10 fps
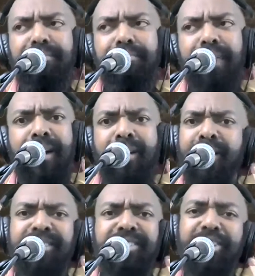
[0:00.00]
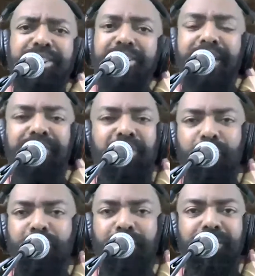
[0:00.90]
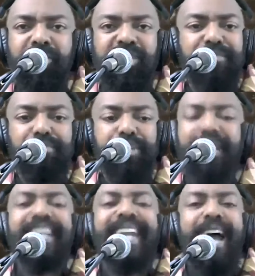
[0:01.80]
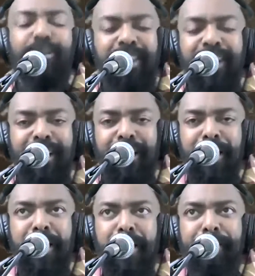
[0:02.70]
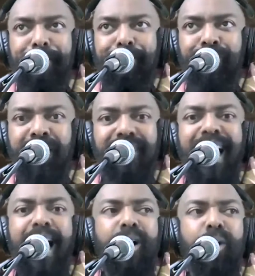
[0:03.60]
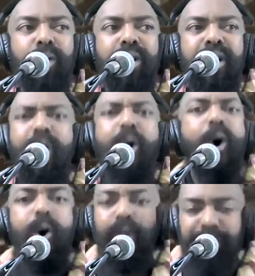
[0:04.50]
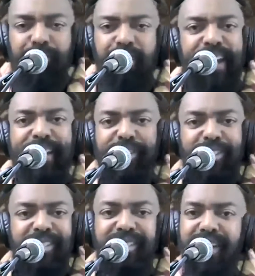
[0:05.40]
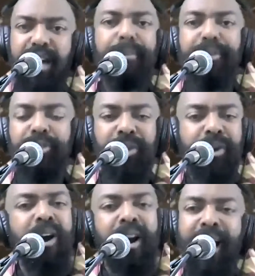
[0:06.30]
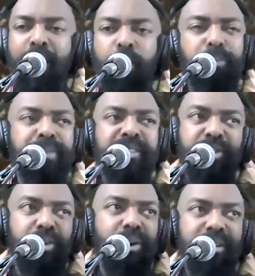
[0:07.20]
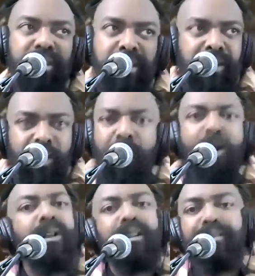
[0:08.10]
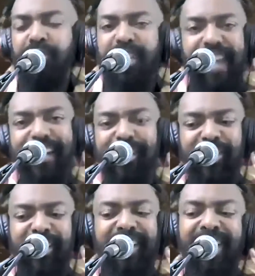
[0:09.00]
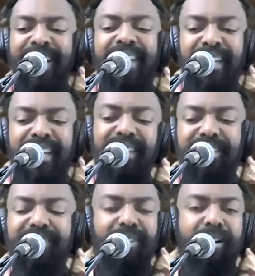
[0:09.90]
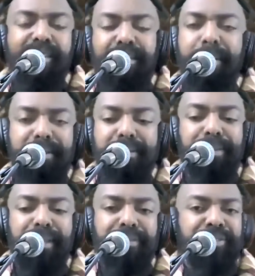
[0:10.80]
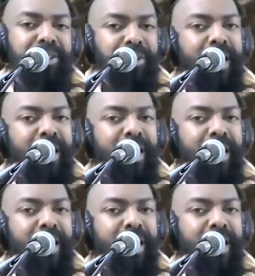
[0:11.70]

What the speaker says: my art is good enough in the world. Just put it out there. Allow all of creation to come into your art. I hope that you all hear all of creation in the songs I'm about to play for you and